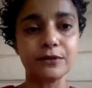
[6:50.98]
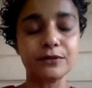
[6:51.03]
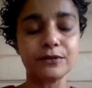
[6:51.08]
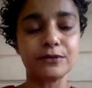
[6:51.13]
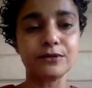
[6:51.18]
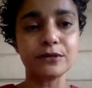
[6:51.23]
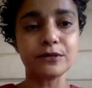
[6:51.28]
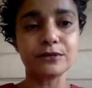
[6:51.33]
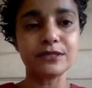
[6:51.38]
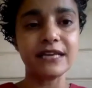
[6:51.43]

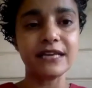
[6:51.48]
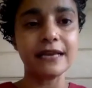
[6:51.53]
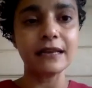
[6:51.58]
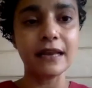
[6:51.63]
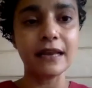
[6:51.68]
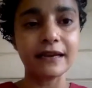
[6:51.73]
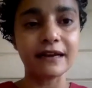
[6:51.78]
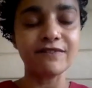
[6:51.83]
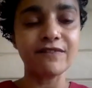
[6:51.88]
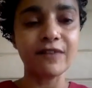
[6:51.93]
seeing
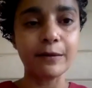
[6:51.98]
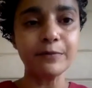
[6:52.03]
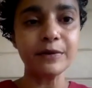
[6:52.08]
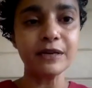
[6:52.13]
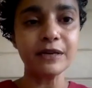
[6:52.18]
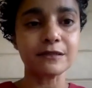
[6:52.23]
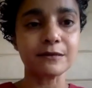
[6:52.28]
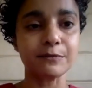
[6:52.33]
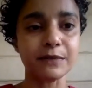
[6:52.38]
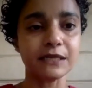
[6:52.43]
like a
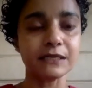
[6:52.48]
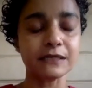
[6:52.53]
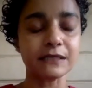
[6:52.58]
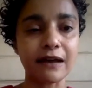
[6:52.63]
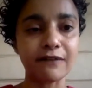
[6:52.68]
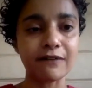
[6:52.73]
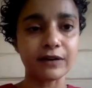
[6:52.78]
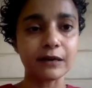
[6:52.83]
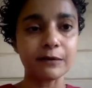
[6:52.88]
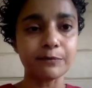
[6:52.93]
feminist means
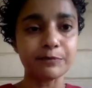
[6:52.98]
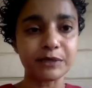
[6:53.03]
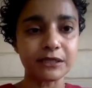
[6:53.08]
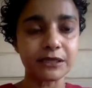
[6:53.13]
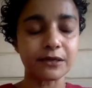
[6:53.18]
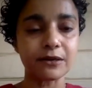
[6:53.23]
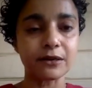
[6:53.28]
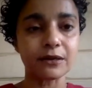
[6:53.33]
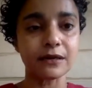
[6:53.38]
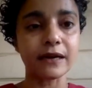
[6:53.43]
having a
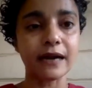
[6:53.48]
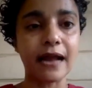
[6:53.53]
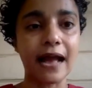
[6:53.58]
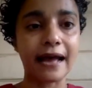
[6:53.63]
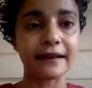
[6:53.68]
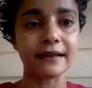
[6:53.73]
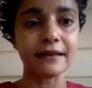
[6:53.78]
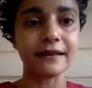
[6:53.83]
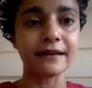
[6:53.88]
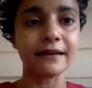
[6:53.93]
particular
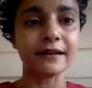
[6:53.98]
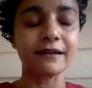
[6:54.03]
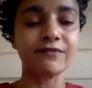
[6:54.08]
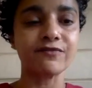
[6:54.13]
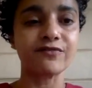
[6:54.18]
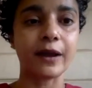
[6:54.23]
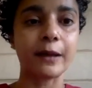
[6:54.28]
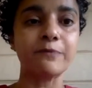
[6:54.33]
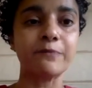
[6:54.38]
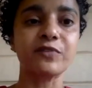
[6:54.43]
analytic
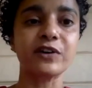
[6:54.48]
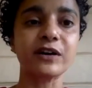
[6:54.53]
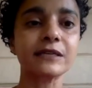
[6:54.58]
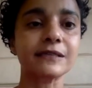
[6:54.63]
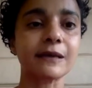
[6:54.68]
framework.